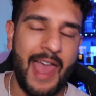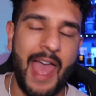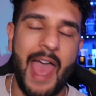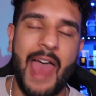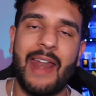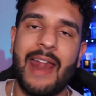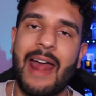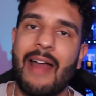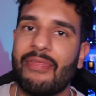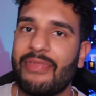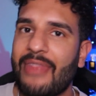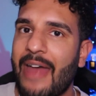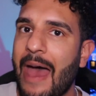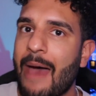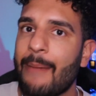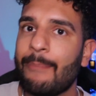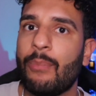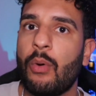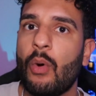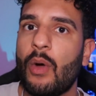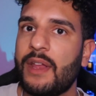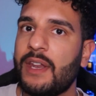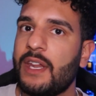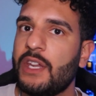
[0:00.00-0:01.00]
And at
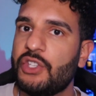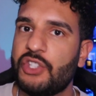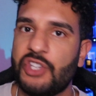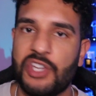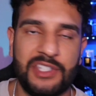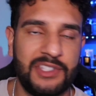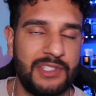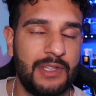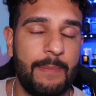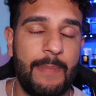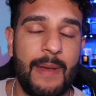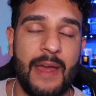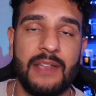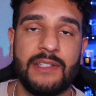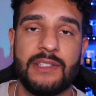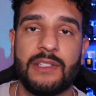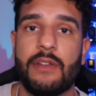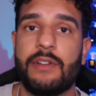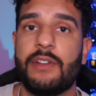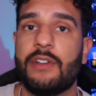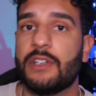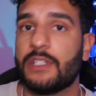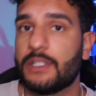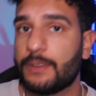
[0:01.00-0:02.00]
that point, it just depends
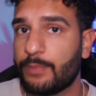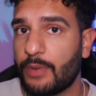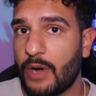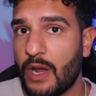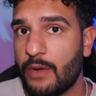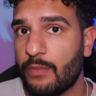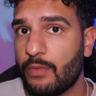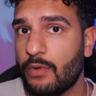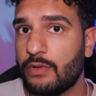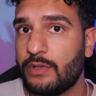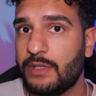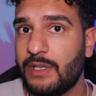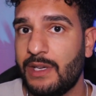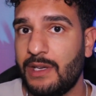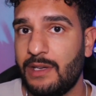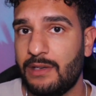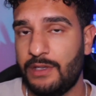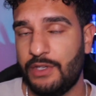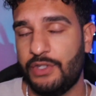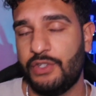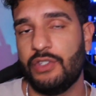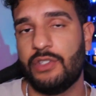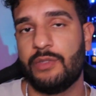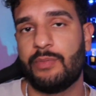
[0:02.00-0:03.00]
on your spray routine.
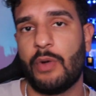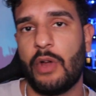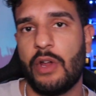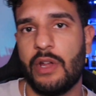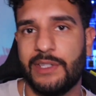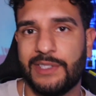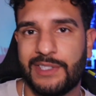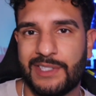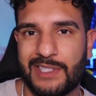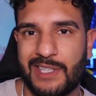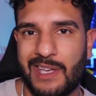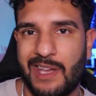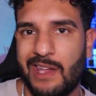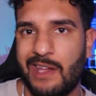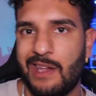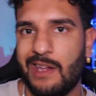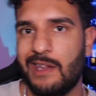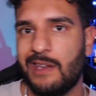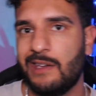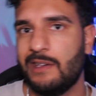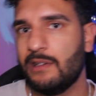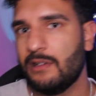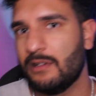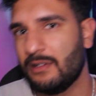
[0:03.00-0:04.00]
Did you spray on
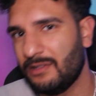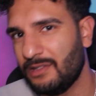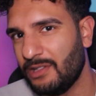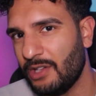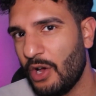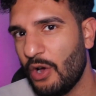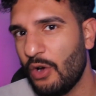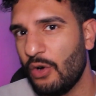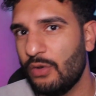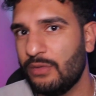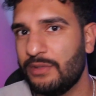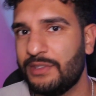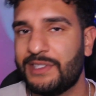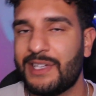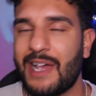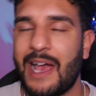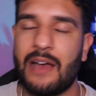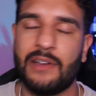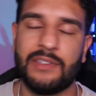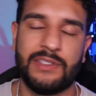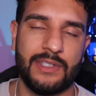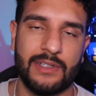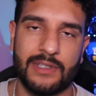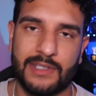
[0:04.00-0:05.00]
skin, clothes?
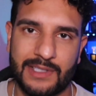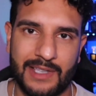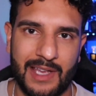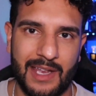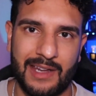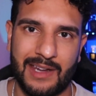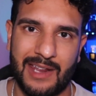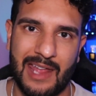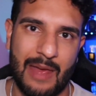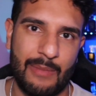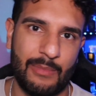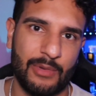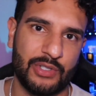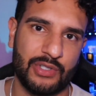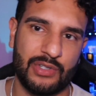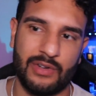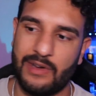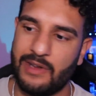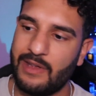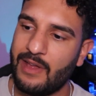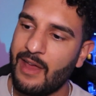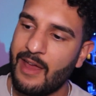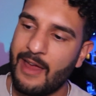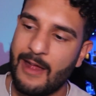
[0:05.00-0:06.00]
How's your skin
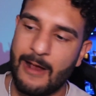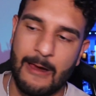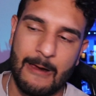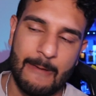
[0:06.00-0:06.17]
chemistry?